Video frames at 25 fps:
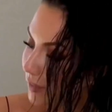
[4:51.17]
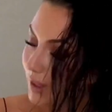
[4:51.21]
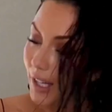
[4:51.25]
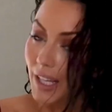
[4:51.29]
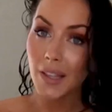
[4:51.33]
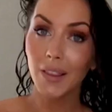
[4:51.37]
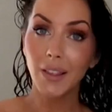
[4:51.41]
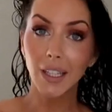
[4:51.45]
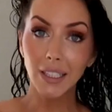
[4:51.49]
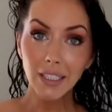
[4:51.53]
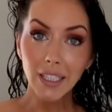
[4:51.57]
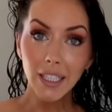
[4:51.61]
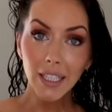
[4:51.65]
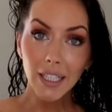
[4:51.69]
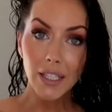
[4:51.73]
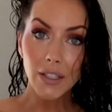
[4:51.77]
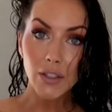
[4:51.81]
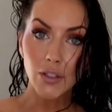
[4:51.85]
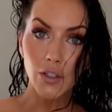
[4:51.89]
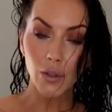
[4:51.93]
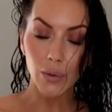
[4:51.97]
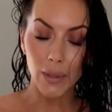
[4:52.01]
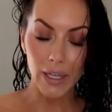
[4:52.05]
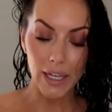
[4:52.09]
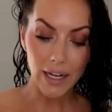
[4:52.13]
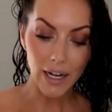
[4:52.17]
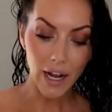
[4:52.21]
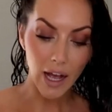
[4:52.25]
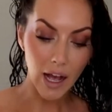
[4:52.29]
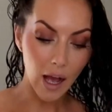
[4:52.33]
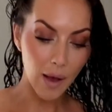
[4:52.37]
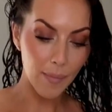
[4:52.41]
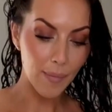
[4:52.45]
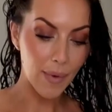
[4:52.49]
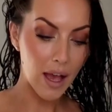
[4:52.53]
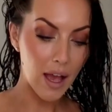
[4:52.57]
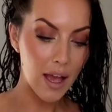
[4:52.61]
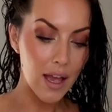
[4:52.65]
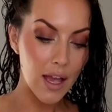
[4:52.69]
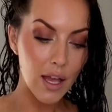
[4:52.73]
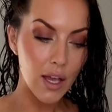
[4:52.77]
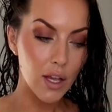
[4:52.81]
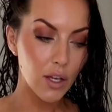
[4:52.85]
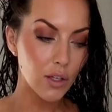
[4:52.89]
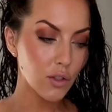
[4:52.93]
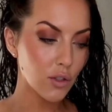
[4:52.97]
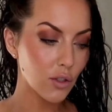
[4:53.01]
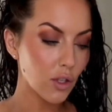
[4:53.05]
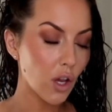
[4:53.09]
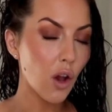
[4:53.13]
let's get into it.
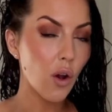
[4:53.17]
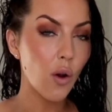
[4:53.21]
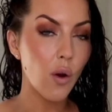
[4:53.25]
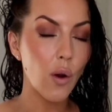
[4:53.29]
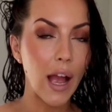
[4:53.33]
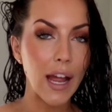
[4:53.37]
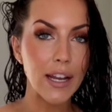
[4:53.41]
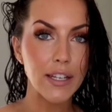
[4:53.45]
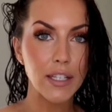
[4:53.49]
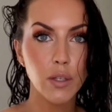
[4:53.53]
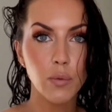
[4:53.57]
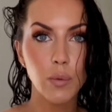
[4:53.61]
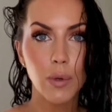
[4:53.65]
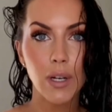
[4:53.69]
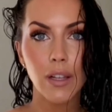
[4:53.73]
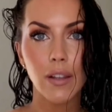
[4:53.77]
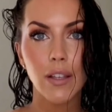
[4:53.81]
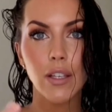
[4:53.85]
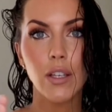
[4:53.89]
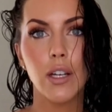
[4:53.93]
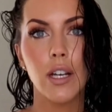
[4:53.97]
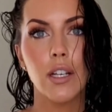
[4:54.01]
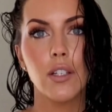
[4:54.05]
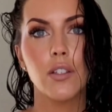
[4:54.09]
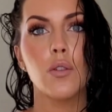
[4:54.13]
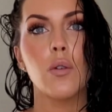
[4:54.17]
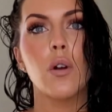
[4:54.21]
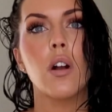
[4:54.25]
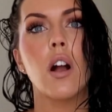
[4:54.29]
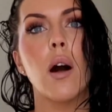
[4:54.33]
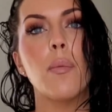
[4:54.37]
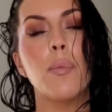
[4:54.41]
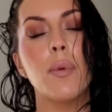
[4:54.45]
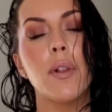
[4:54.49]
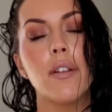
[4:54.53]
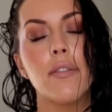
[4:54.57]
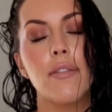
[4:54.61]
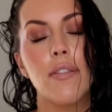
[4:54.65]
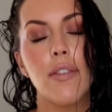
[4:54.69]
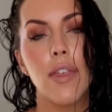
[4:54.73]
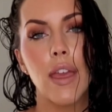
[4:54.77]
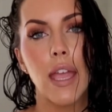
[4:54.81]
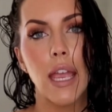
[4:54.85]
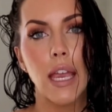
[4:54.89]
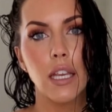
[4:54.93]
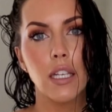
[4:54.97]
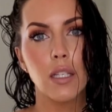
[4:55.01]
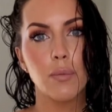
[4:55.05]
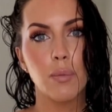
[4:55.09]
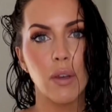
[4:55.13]
So I did want to let you guys know a couple of
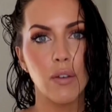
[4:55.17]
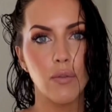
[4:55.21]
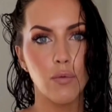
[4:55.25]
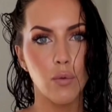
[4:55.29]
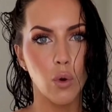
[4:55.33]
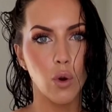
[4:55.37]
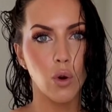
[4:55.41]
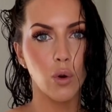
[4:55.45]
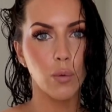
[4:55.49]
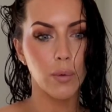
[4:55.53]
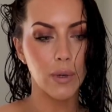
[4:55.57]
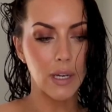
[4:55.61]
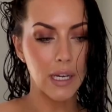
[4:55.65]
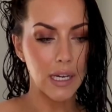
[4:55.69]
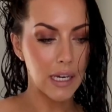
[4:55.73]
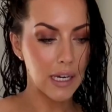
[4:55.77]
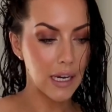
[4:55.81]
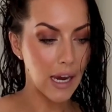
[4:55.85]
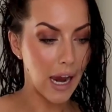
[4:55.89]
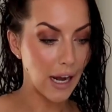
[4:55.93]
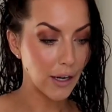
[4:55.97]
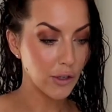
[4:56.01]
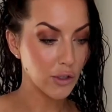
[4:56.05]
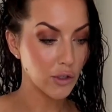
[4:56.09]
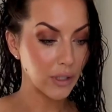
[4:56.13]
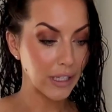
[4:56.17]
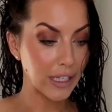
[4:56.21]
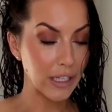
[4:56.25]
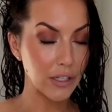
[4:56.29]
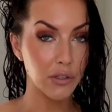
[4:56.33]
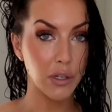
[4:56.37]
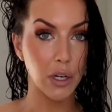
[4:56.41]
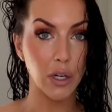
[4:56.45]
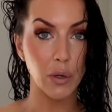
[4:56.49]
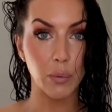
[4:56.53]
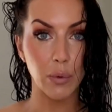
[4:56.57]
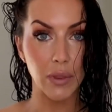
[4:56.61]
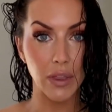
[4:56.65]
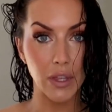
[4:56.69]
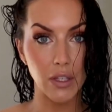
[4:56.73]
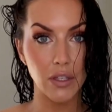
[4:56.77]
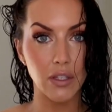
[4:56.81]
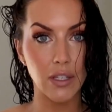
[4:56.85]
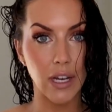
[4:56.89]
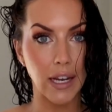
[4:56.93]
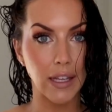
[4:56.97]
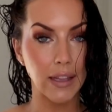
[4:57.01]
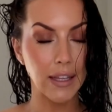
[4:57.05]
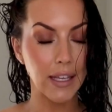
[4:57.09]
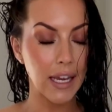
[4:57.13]
things before we actually get started with the
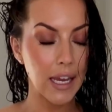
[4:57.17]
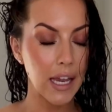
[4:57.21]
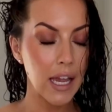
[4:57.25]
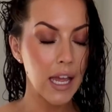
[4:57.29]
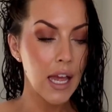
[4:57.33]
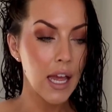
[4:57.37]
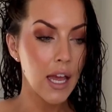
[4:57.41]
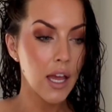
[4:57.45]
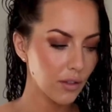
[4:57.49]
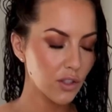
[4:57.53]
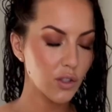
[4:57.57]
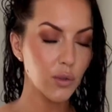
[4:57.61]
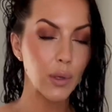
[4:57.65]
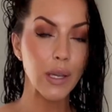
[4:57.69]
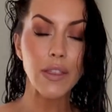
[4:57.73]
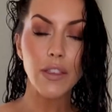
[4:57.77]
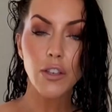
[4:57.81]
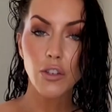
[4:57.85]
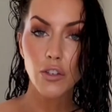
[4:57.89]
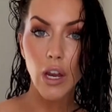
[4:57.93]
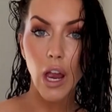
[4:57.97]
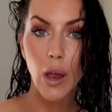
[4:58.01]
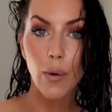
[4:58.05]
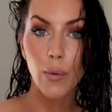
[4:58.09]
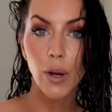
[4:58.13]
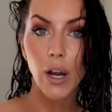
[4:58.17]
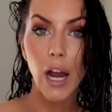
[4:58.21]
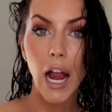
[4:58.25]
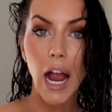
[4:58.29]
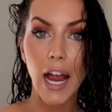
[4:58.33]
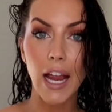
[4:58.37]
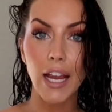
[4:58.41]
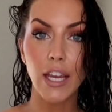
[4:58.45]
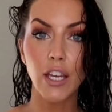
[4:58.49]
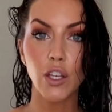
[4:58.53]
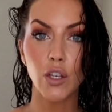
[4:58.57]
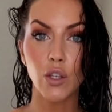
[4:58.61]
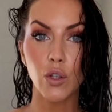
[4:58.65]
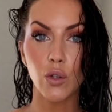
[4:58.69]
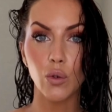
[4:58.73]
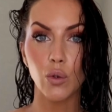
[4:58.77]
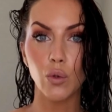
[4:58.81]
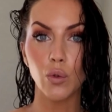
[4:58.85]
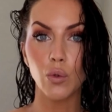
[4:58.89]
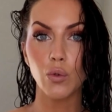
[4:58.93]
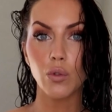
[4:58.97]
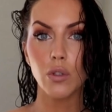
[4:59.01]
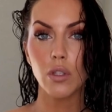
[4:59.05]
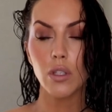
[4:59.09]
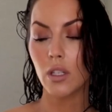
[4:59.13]
styling. So in the shower, I
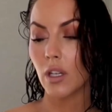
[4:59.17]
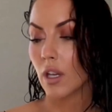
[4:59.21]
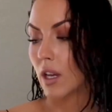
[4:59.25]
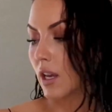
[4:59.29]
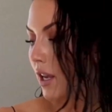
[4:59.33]
used